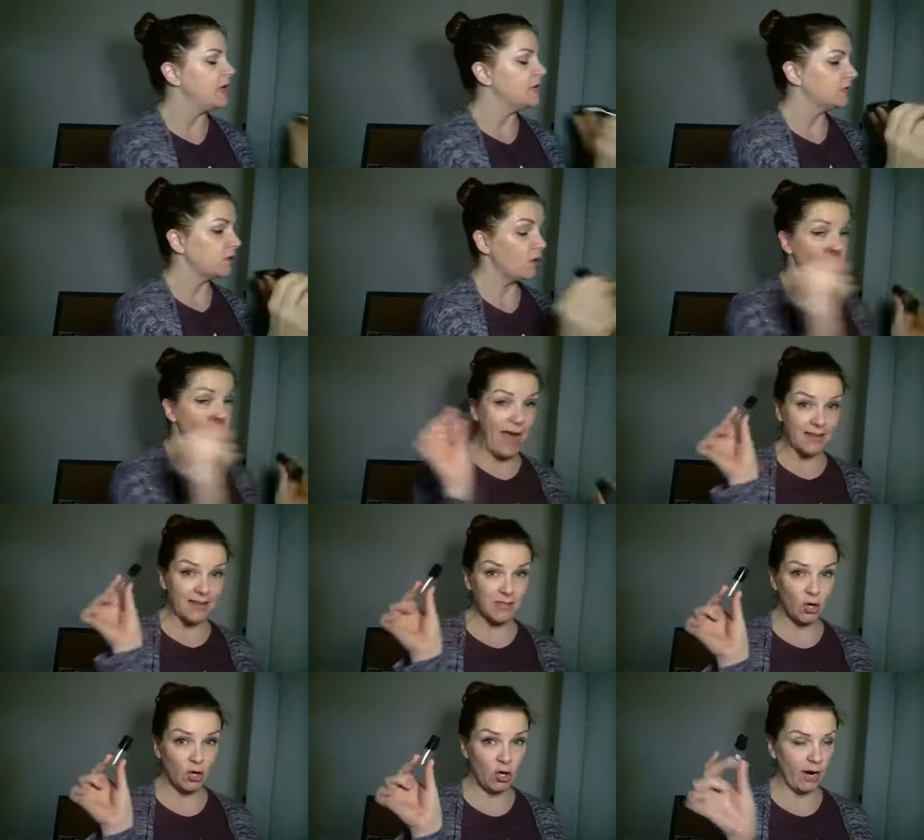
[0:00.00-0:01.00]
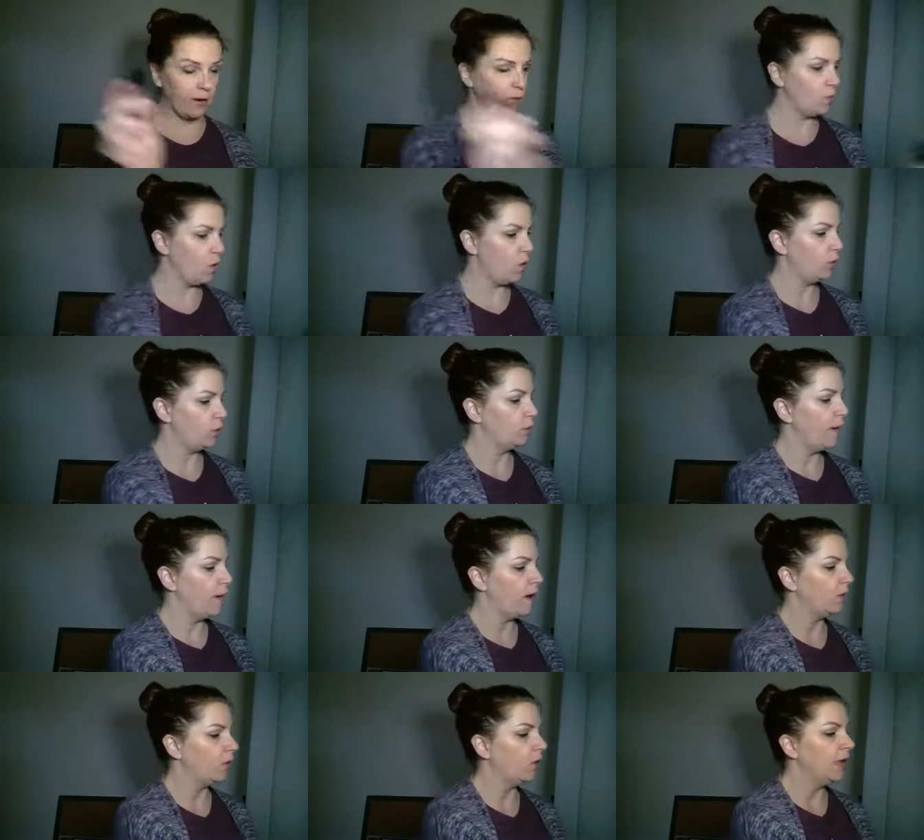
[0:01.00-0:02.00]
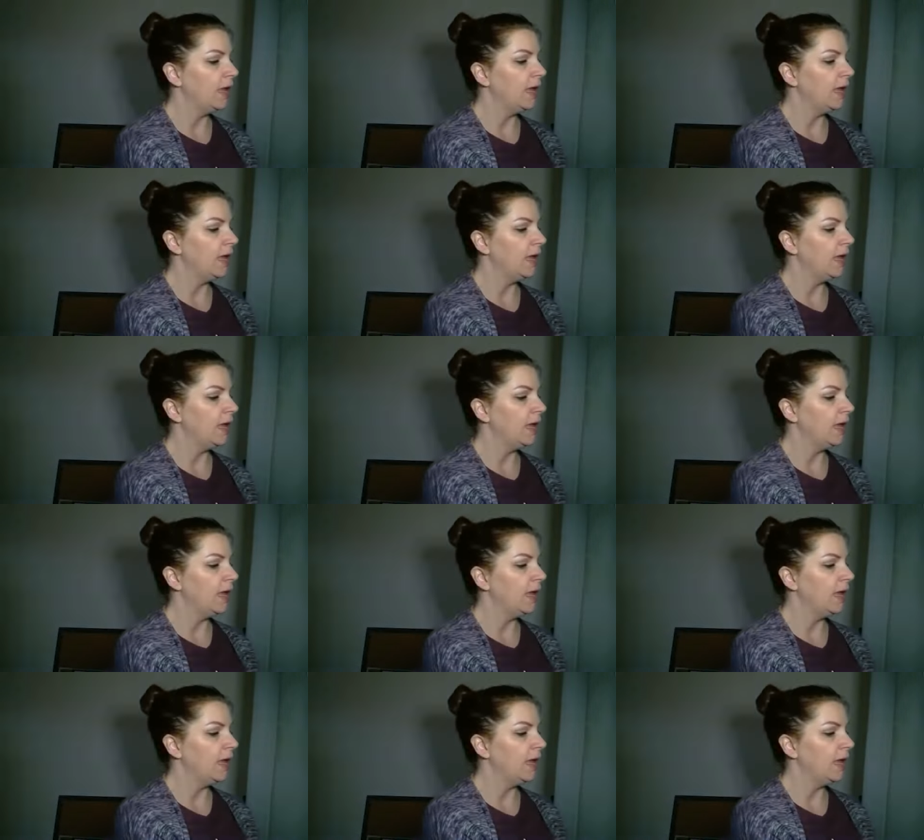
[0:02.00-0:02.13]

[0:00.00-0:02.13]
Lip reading: So that's a great roller bottle.